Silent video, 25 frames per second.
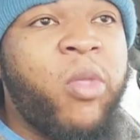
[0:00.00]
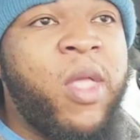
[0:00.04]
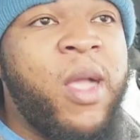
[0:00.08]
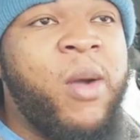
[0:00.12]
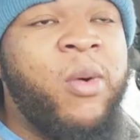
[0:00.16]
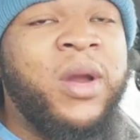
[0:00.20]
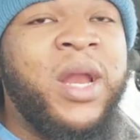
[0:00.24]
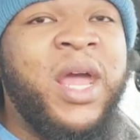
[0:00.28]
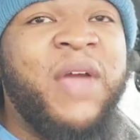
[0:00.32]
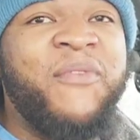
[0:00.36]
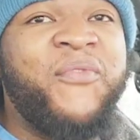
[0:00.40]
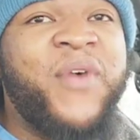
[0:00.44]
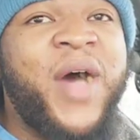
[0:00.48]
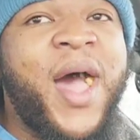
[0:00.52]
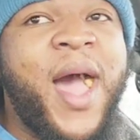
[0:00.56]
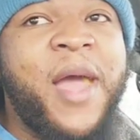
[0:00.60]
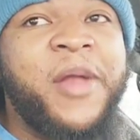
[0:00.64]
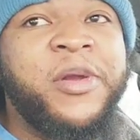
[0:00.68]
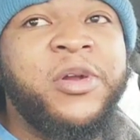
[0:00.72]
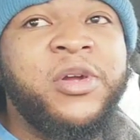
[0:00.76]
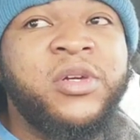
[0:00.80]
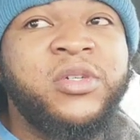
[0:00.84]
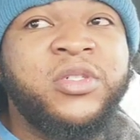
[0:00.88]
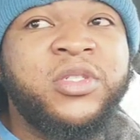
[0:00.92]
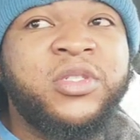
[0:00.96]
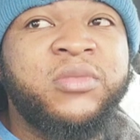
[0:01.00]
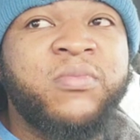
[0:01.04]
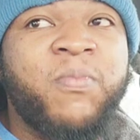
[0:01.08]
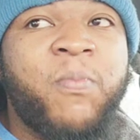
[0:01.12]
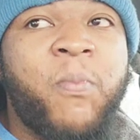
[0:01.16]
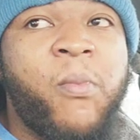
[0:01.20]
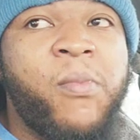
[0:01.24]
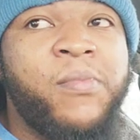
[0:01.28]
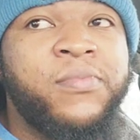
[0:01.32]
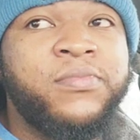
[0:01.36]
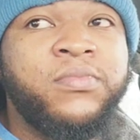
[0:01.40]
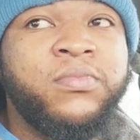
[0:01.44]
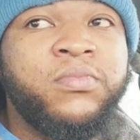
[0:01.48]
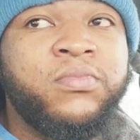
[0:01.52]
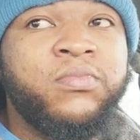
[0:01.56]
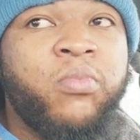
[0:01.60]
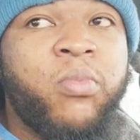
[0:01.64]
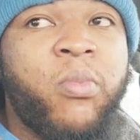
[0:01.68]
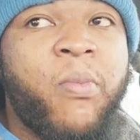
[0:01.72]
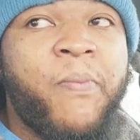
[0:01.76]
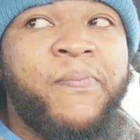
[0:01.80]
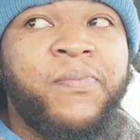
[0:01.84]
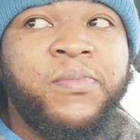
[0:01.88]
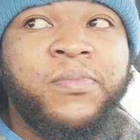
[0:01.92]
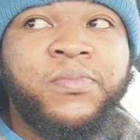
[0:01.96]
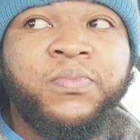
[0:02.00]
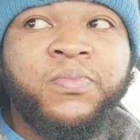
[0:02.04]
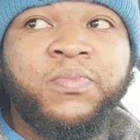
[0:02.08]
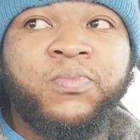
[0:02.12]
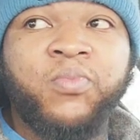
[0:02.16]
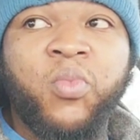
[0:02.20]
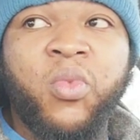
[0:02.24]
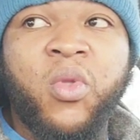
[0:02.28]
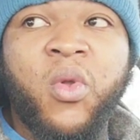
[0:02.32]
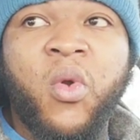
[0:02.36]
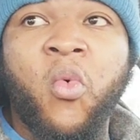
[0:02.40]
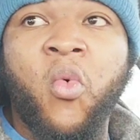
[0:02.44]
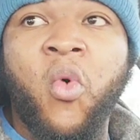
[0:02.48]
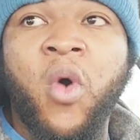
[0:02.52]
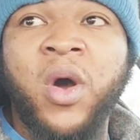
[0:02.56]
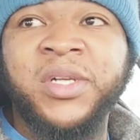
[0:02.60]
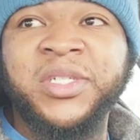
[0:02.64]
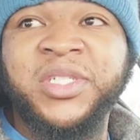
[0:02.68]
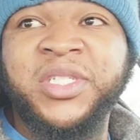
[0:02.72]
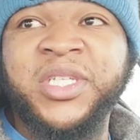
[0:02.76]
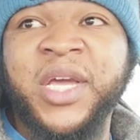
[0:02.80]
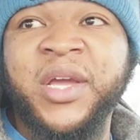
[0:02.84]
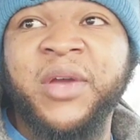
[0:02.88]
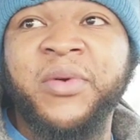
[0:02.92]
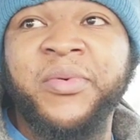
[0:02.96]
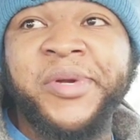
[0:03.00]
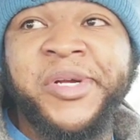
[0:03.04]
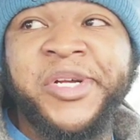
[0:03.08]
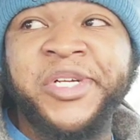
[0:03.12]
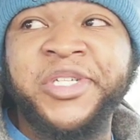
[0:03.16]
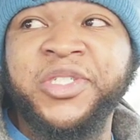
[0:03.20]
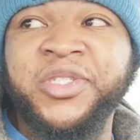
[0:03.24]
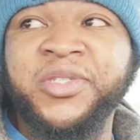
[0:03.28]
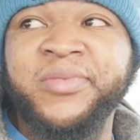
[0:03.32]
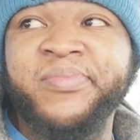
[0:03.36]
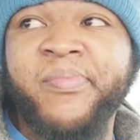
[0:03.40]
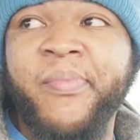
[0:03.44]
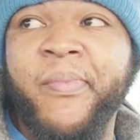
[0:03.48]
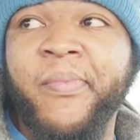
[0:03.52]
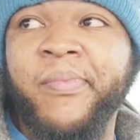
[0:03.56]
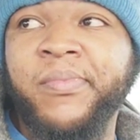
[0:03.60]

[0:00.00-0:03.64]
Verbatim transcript: And when they fighters want to take a risk,